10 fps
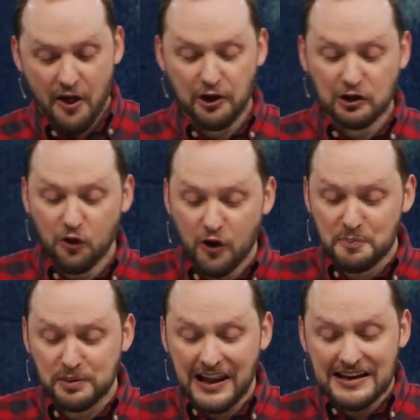The
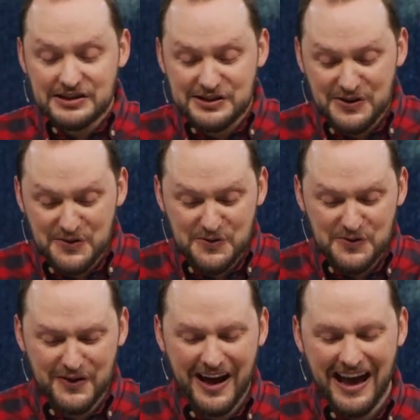Lord bless
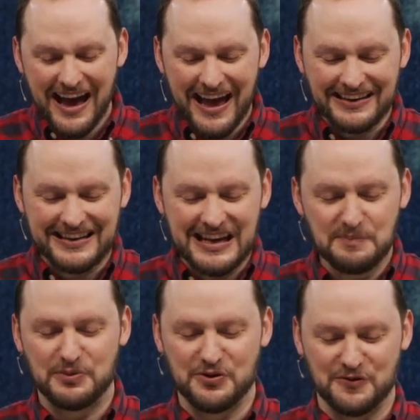you and
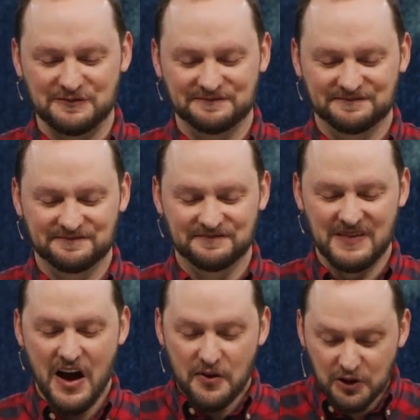keep you.
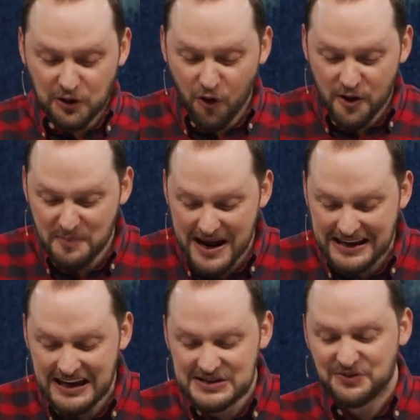The Lord make
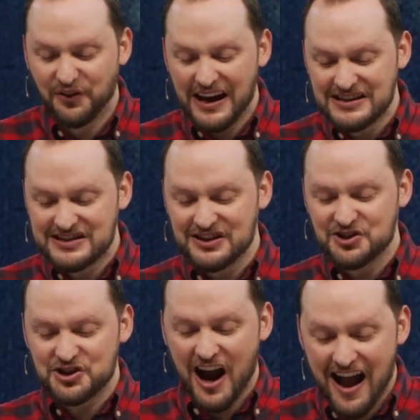his face
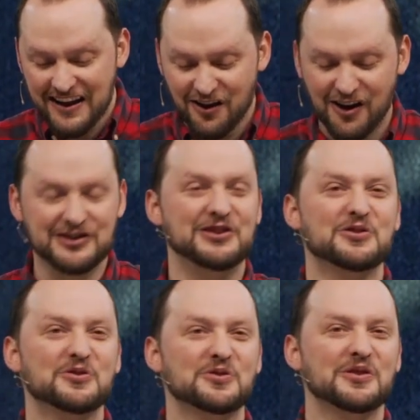shine on
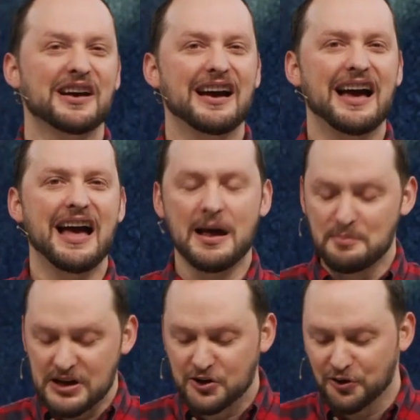you
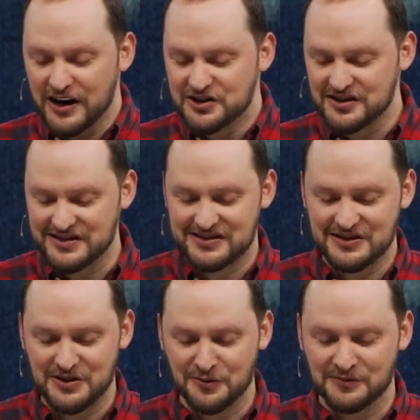and be gracious to
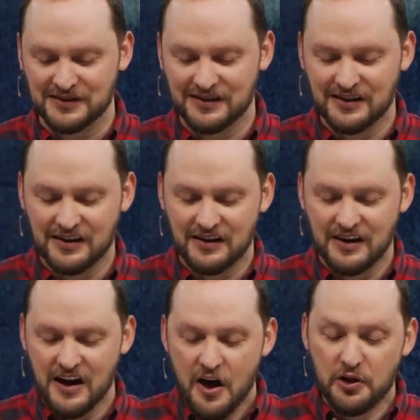you.
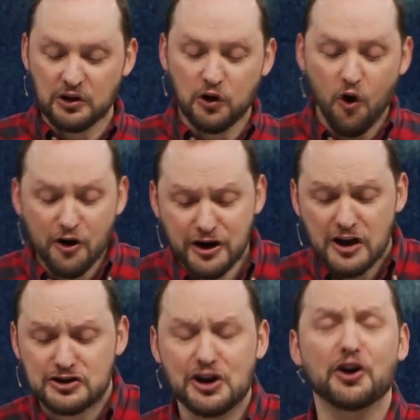The Lord
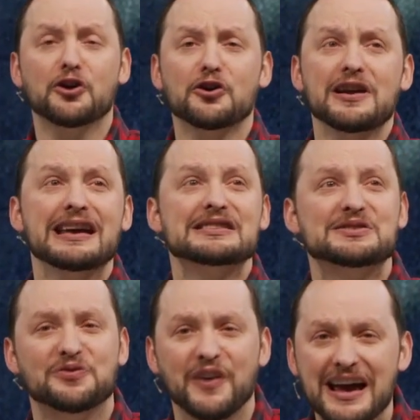turn
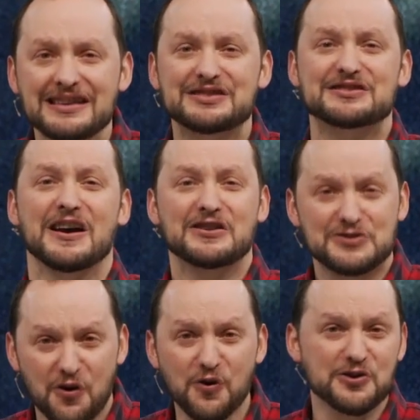his face
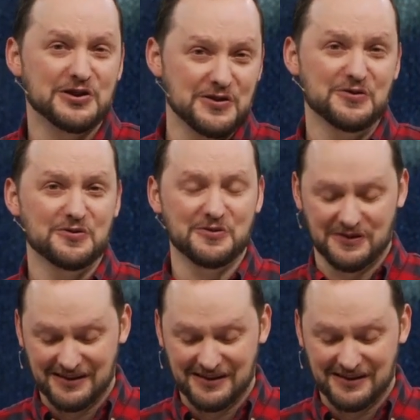toward you